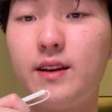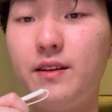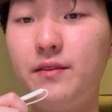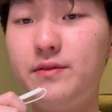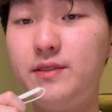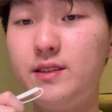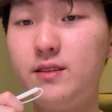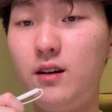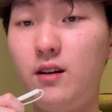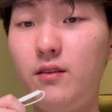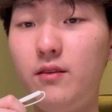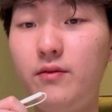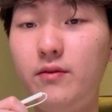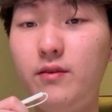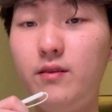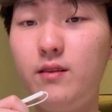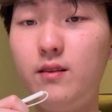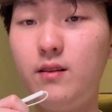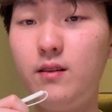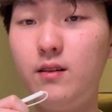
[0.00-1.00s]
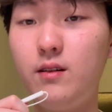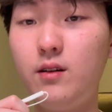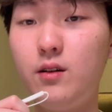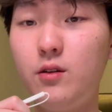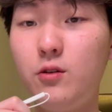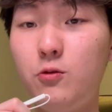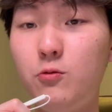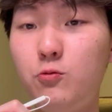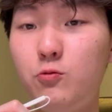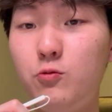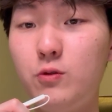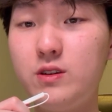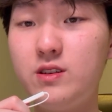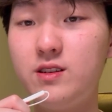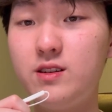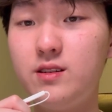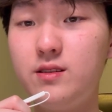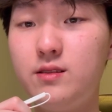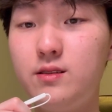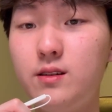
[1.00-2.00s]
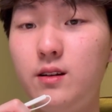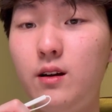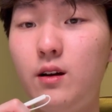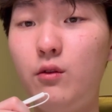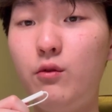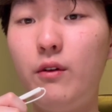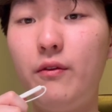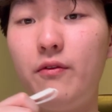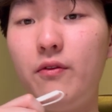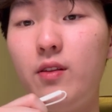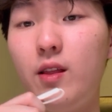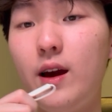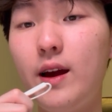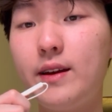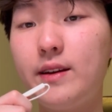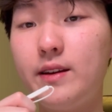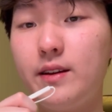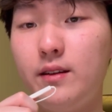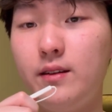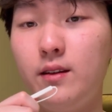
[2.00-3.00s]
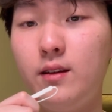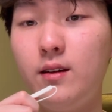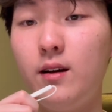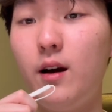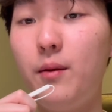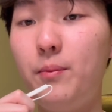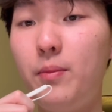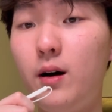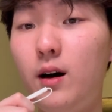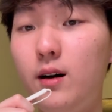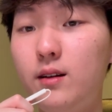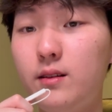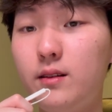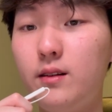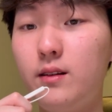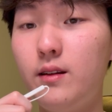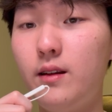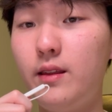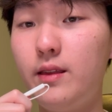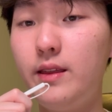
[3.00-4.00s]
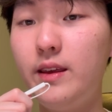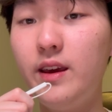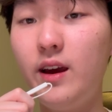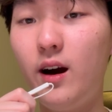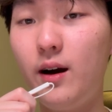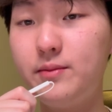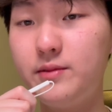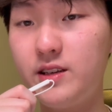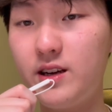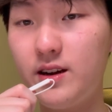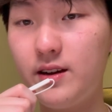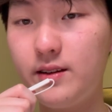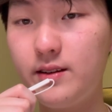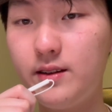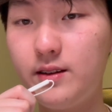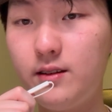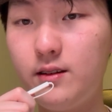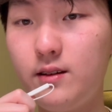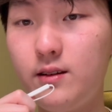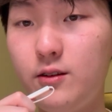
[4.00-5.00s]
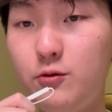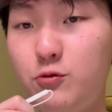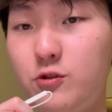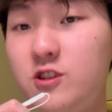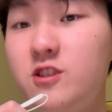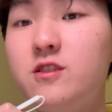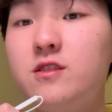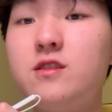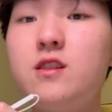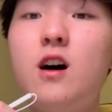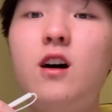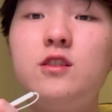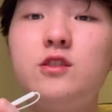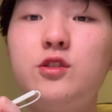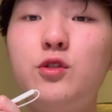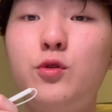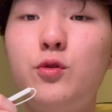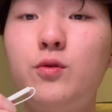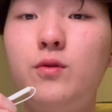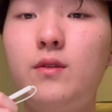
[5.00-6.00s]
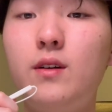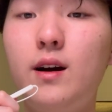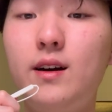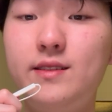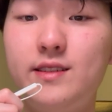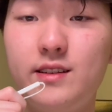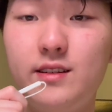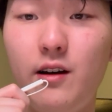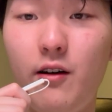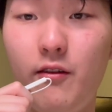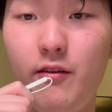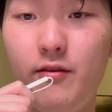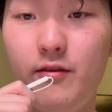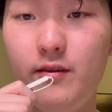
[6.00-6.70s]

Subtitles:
self, which is reflecting upon the object, which is also a self.